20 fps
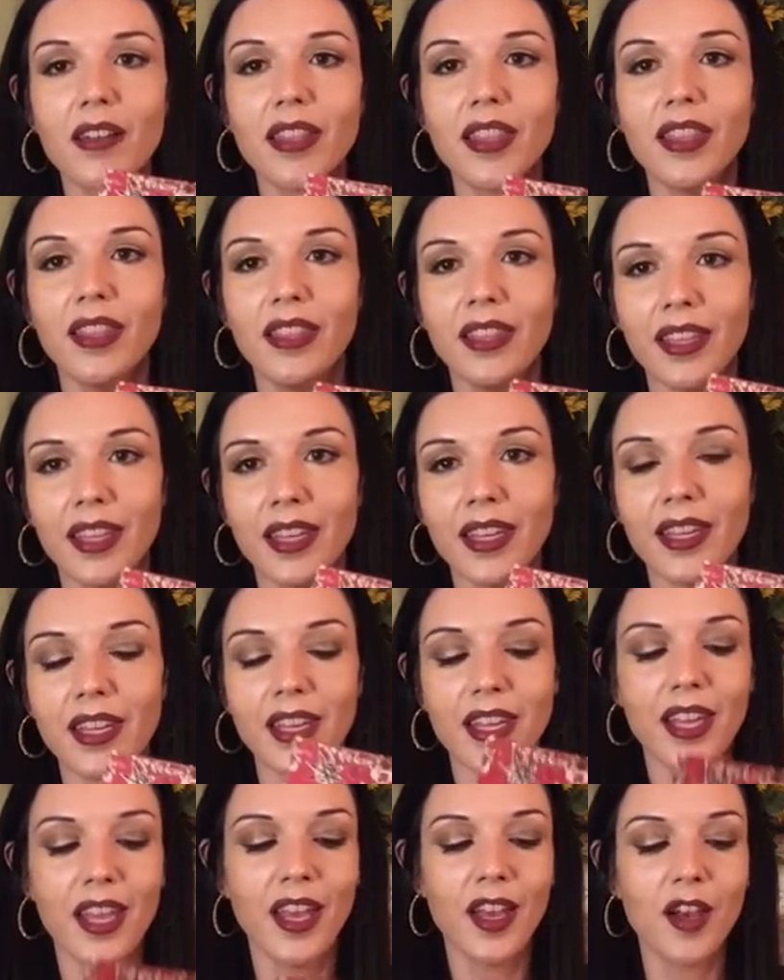
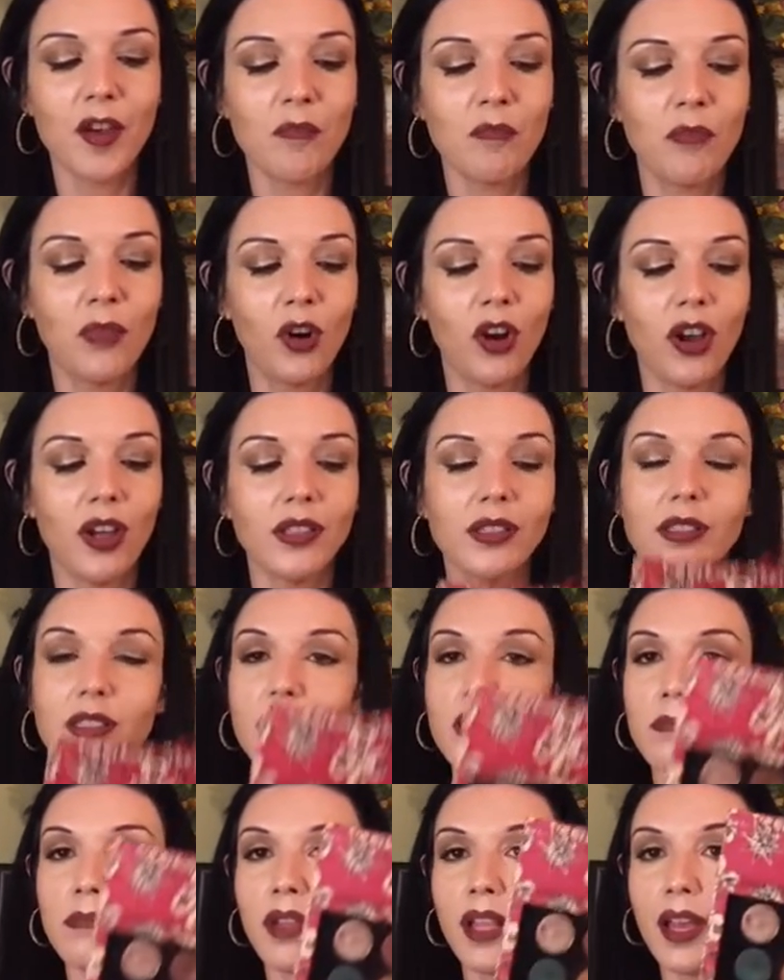The Bronze
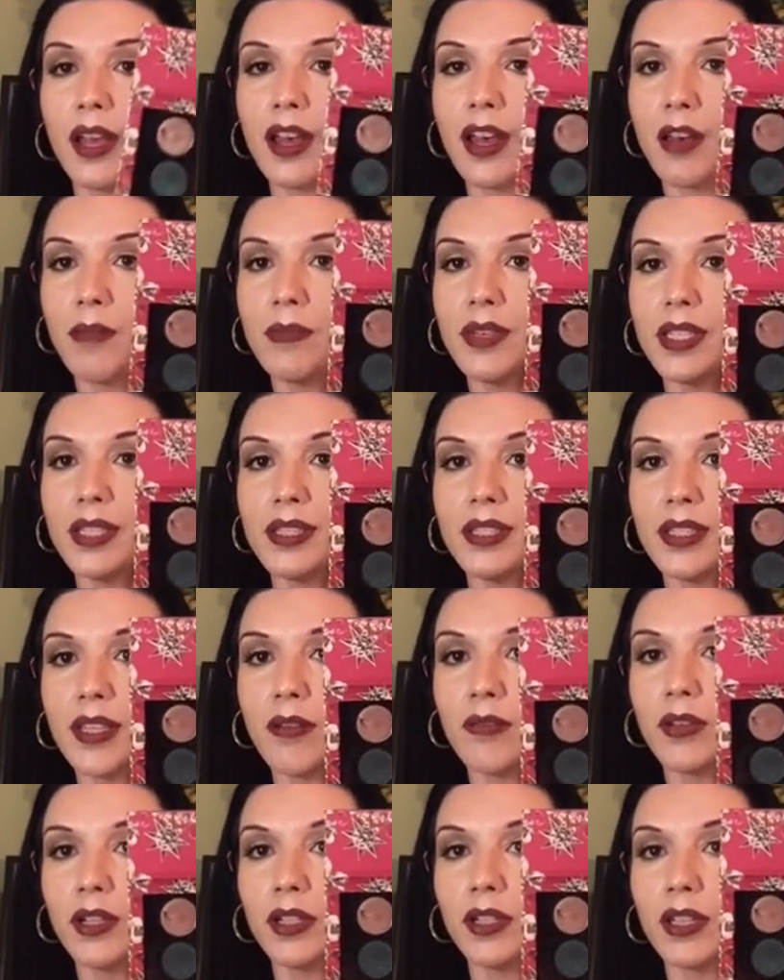Sublime is
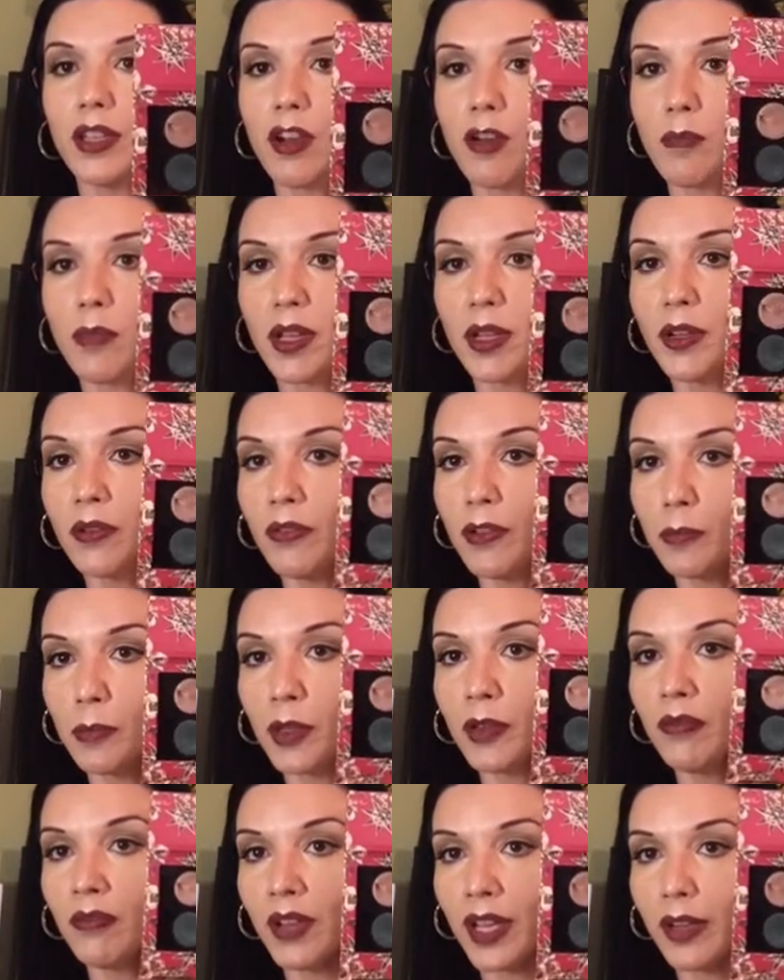definitely on my
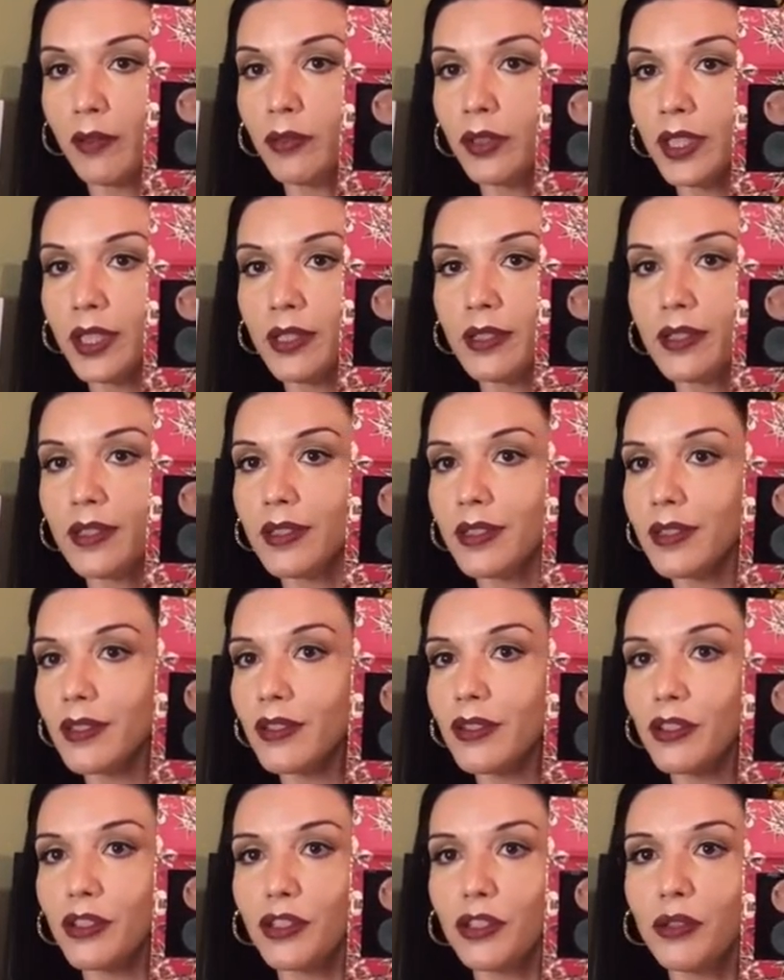November favorites.
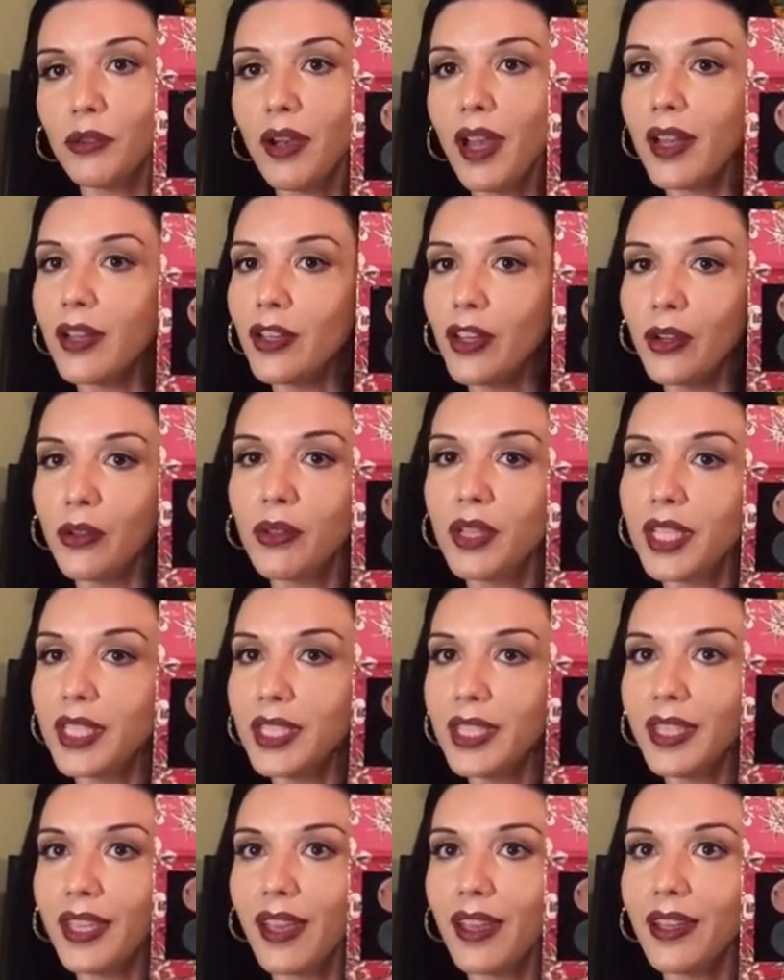You had no need
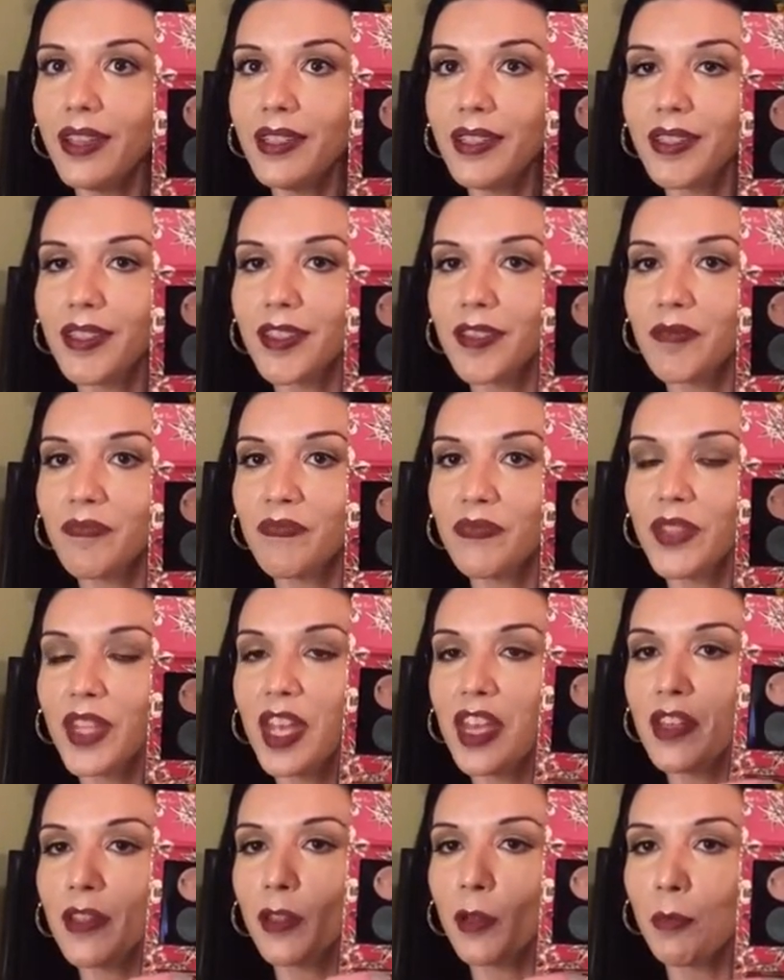to guess.
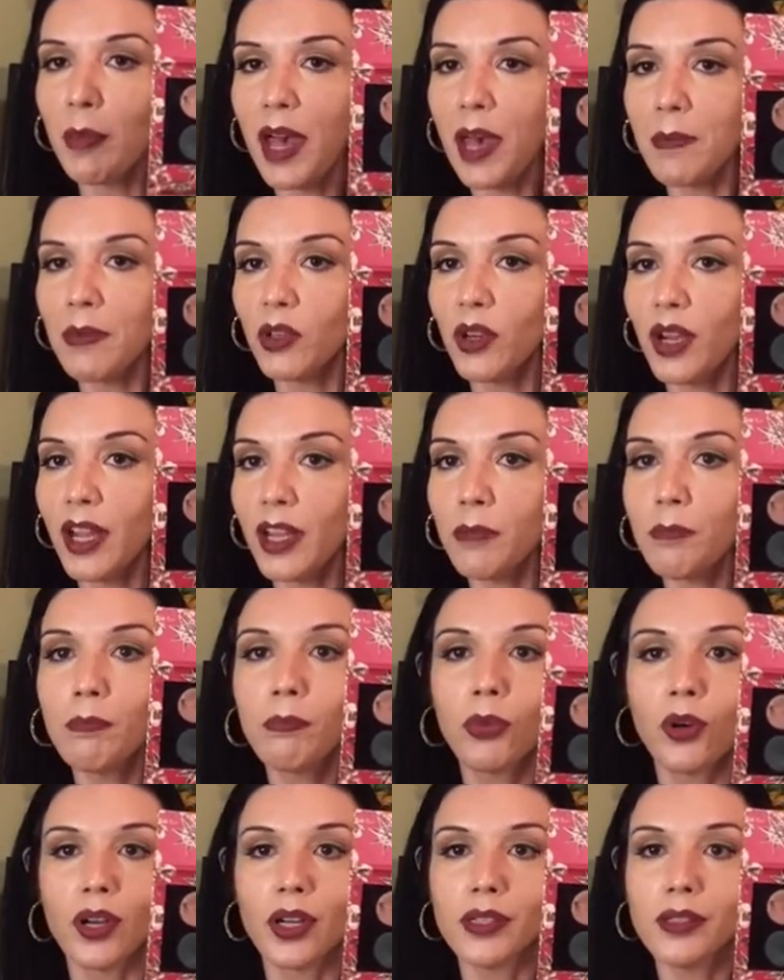The Pat McGrath
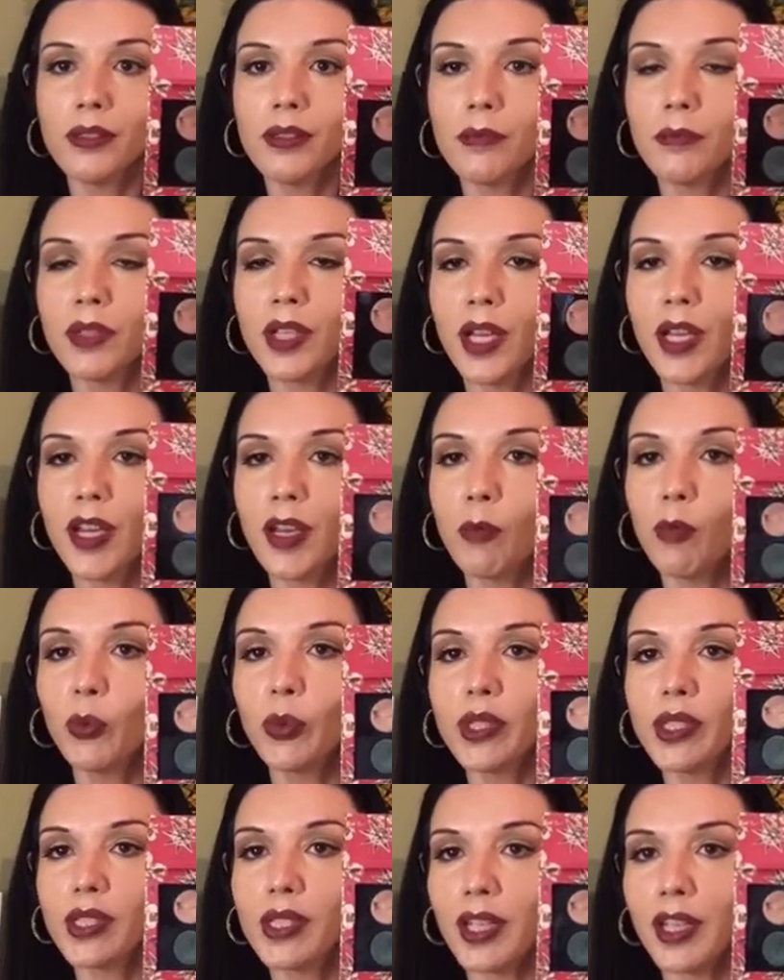Bronze Sublime
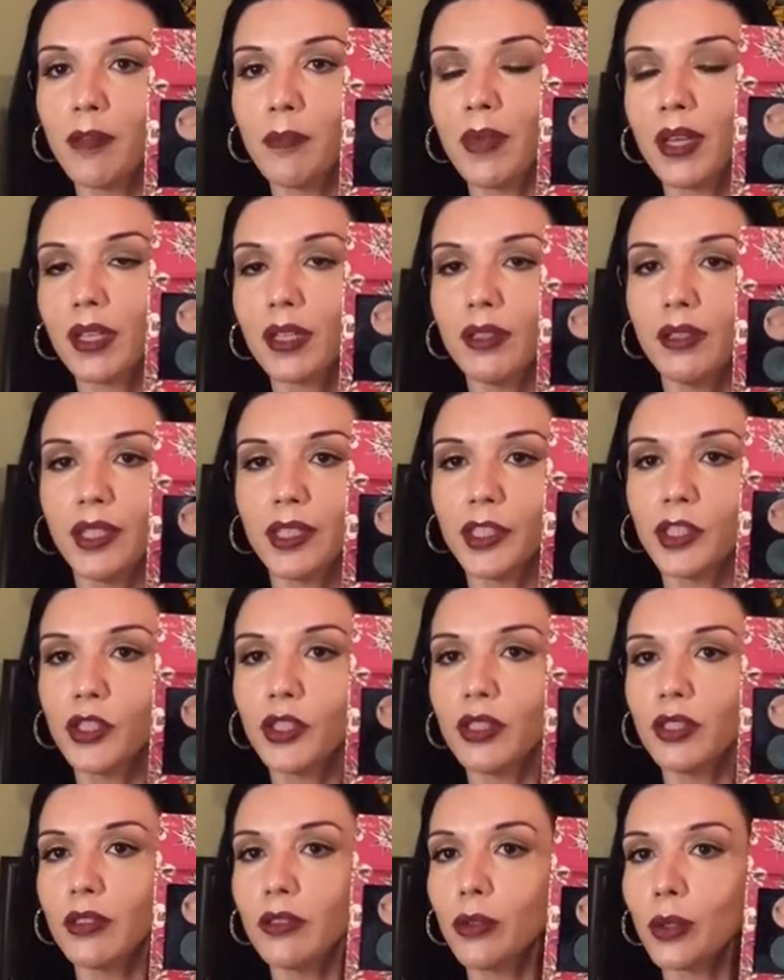will stay in my
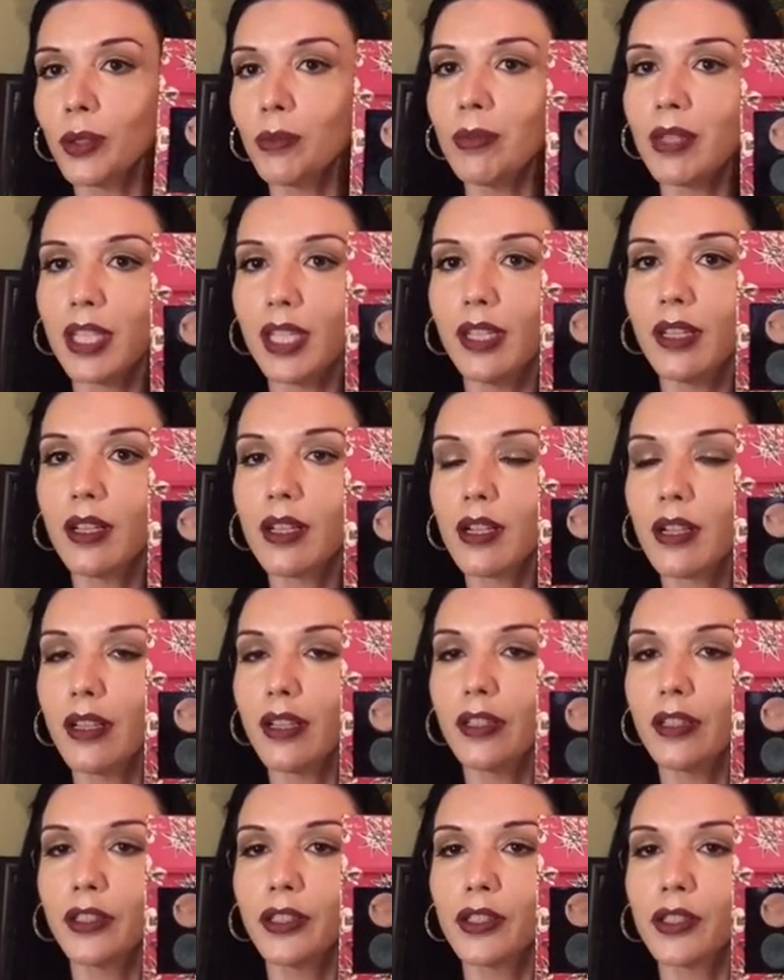collection through many
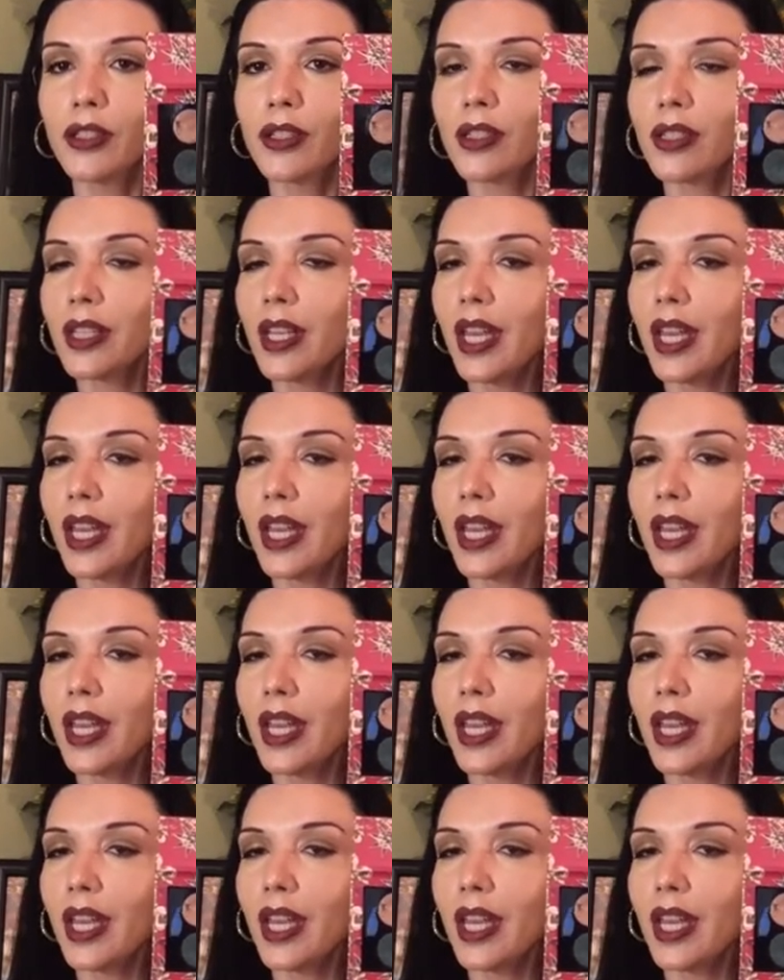declutters.